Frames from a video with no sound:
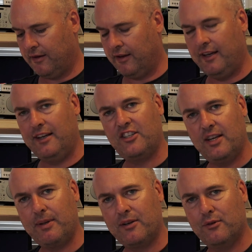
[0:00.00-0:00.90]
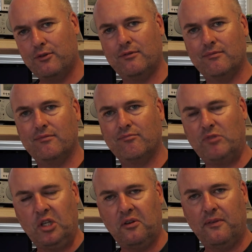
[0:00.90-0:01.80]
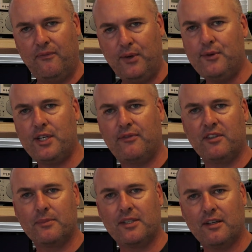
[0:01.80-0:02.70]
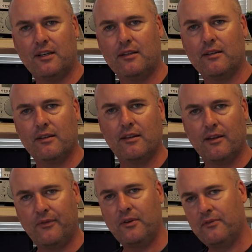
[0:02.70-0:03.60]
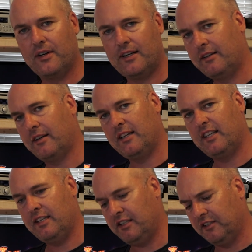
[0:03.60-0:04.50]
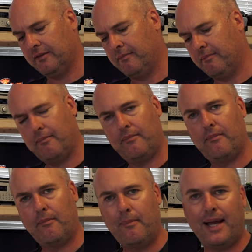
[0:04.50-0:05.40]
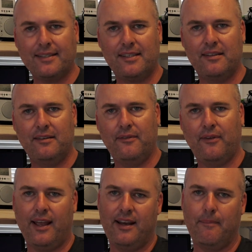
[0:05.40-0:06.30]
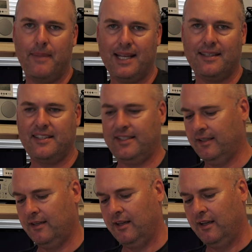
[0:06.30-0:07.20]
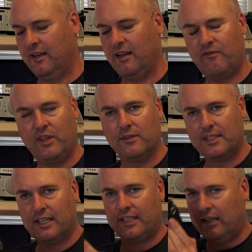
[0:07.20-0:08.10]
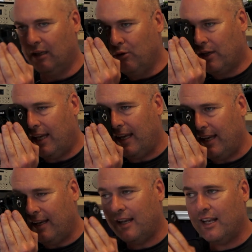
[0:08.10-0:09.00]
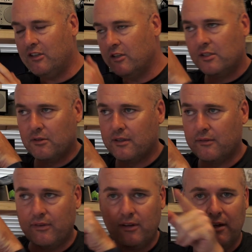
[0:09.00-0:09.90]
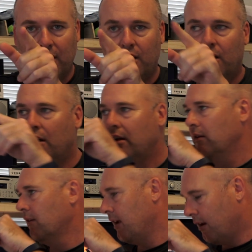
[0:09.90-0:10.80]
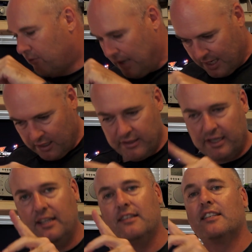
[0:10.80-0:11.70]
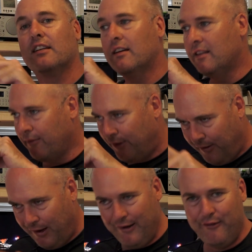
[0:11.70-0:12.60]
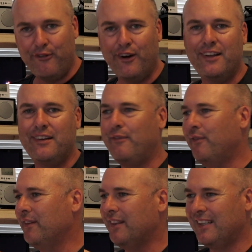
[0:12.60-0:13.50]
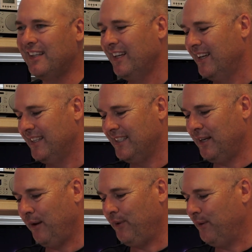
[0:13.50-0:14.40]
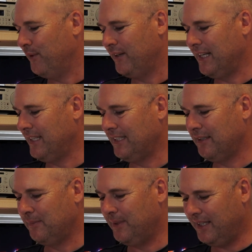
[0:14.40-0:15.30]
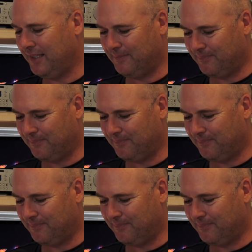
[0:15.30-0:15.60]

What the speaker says: In typical, you know, Fujifilm style, the viewfinder is massive and immense. It feels like you're looking in and you're sort of looking around inside the viewfinder for the stuff you want. It's so big.